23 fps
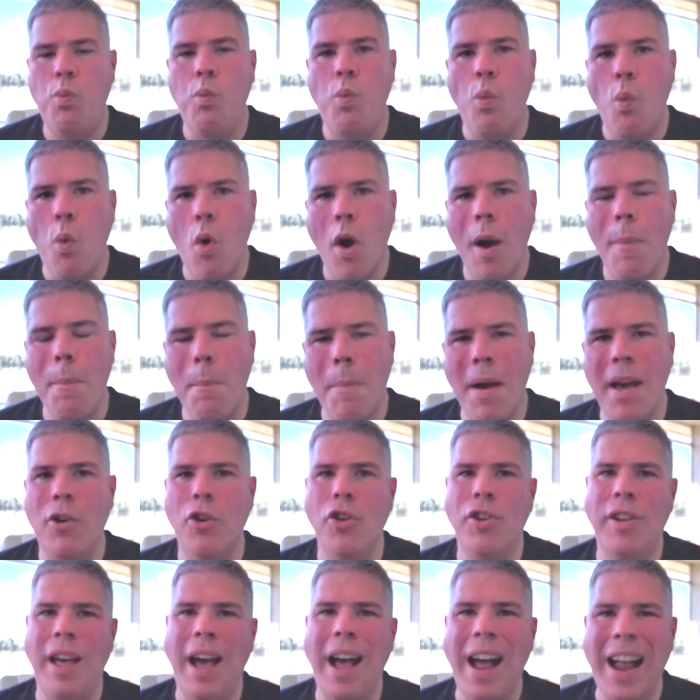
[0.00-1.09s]
What better
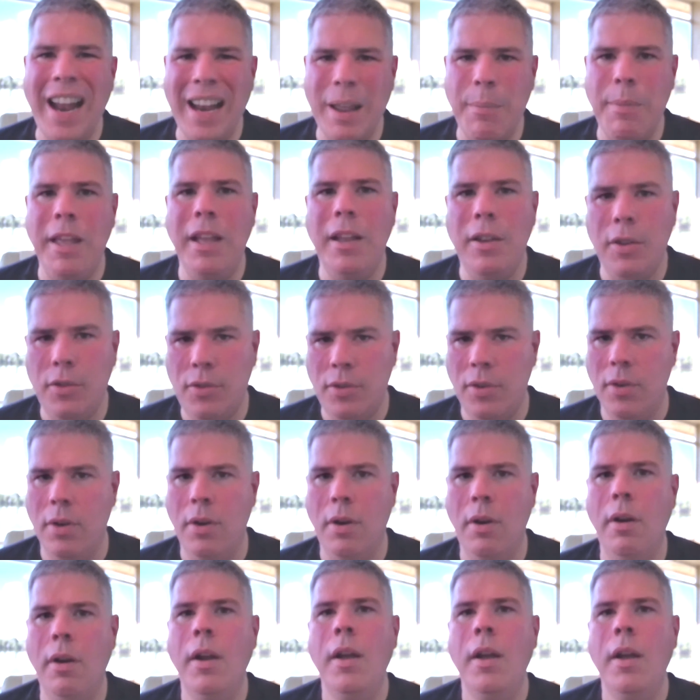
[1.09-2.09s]
time is there